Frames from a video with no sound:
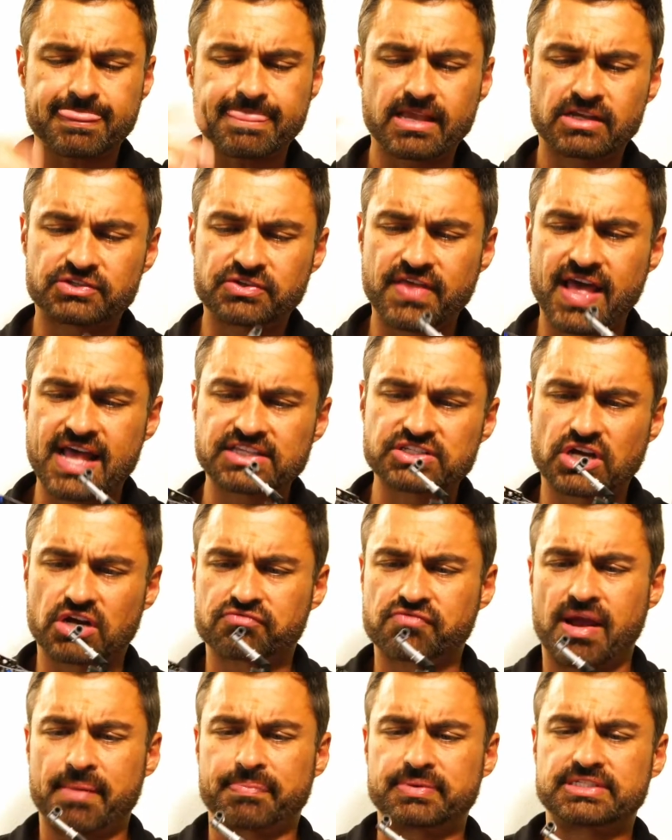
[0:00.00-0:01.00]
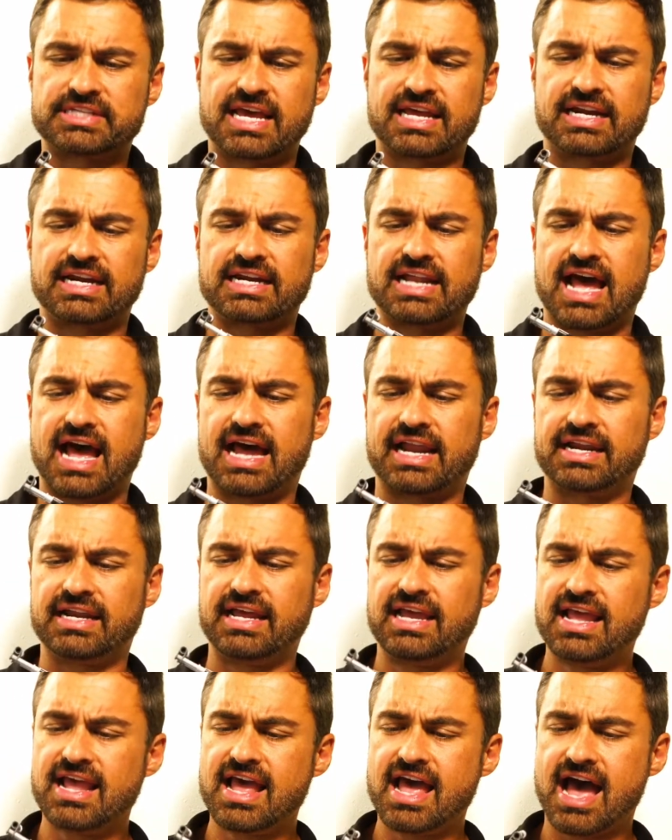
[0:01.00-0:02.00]
So that's all represented
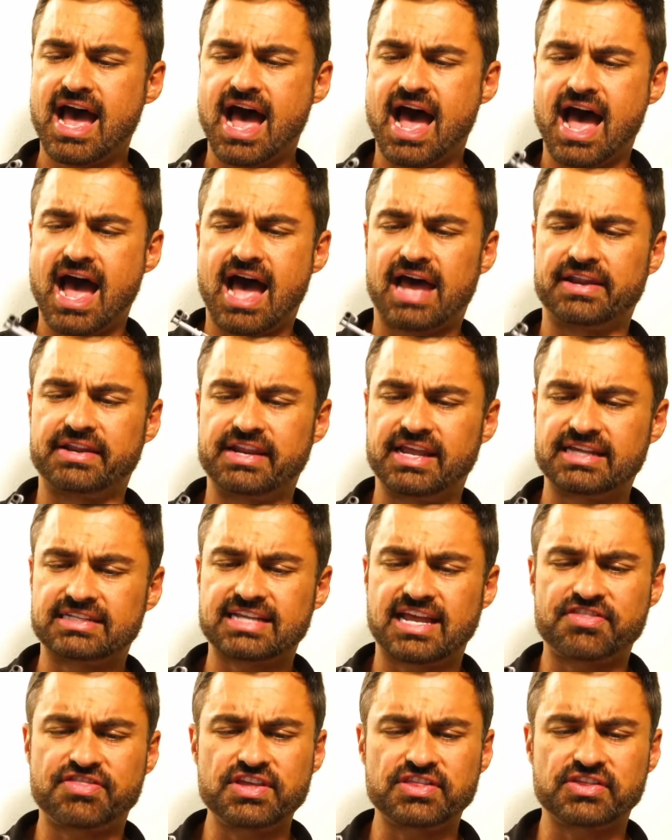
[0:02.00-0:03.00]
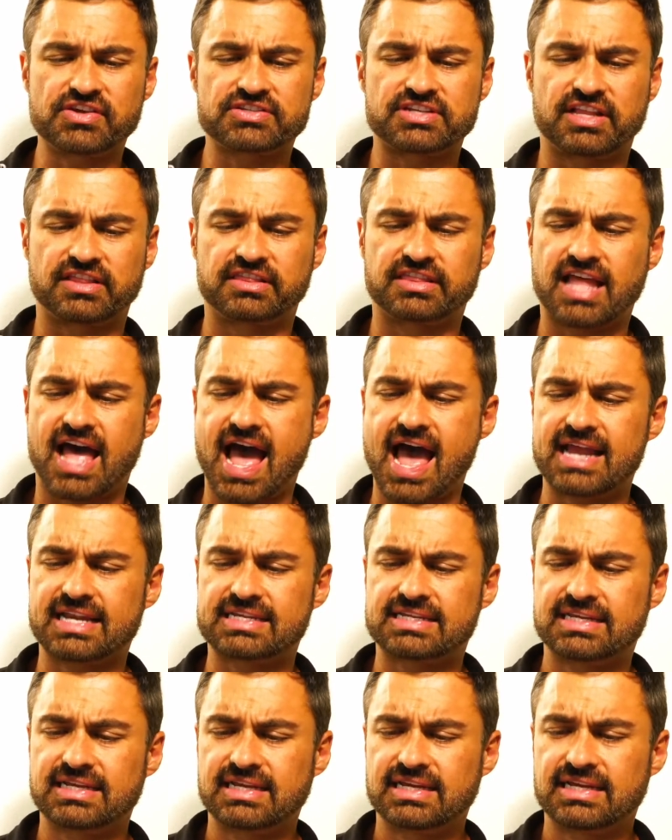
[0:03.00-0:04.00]
on this. I think there's a
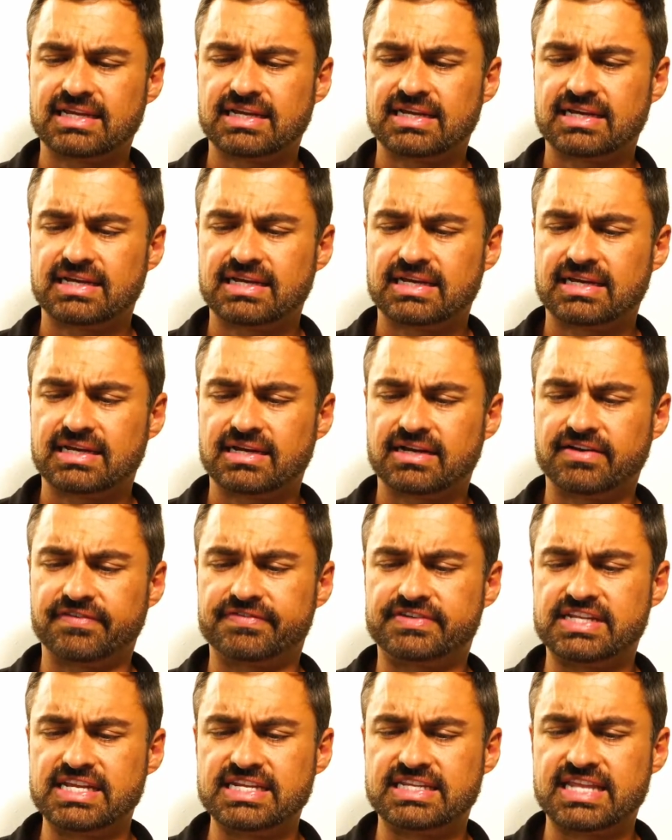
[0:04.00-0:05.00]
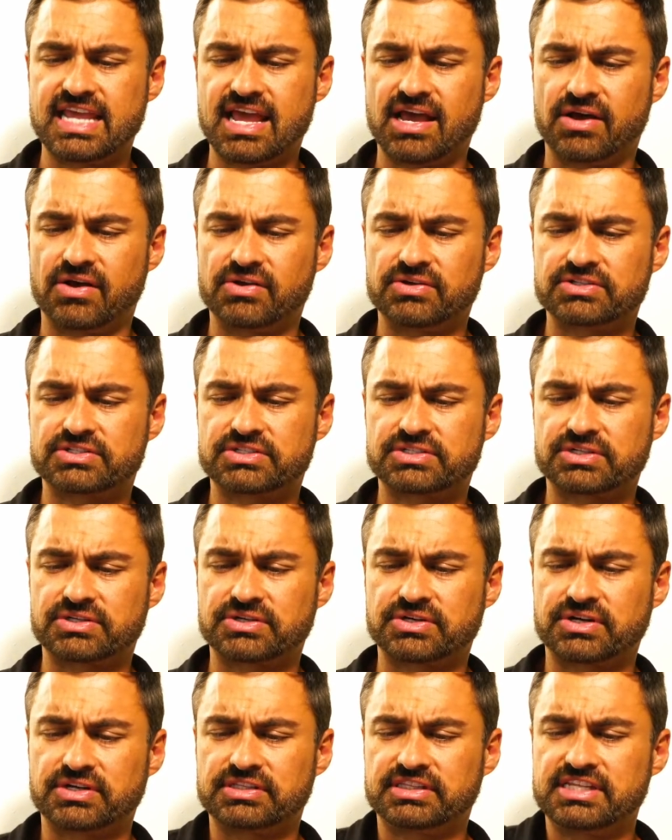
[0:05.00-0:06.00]
lot of details,
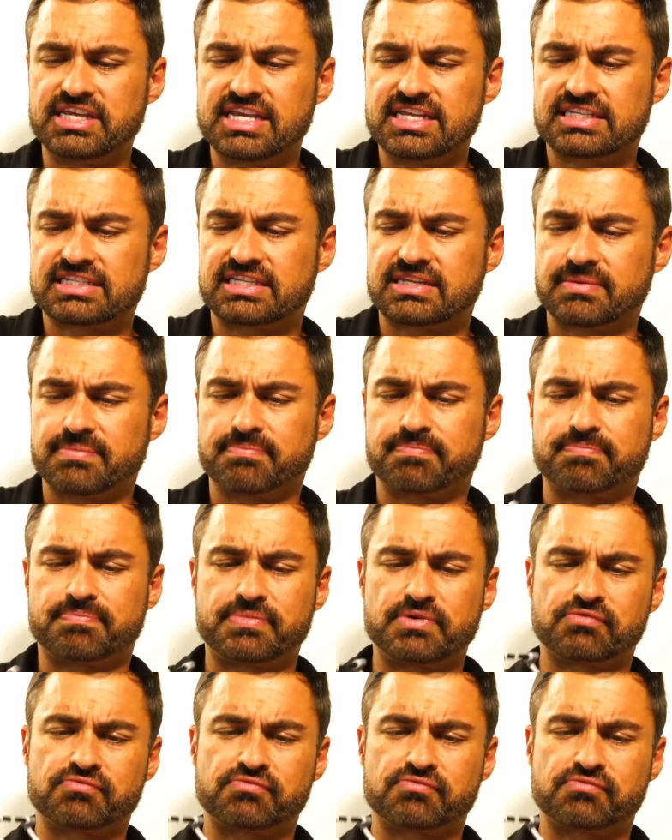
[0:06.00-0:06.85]
or at least the